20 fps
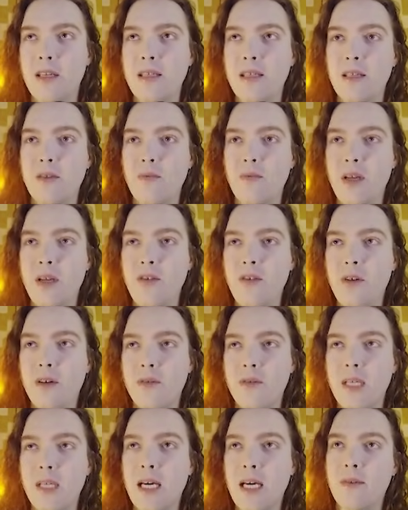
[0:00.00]
is that when you go
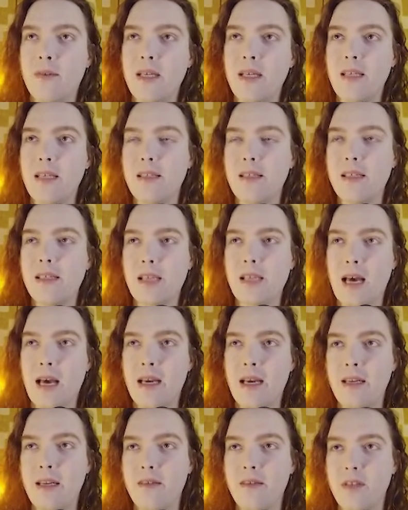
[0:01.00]
down
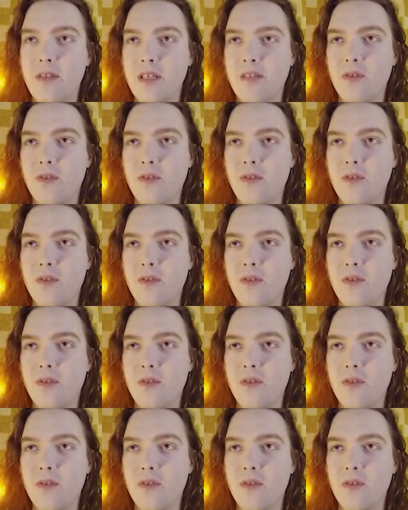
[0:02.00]
inside of this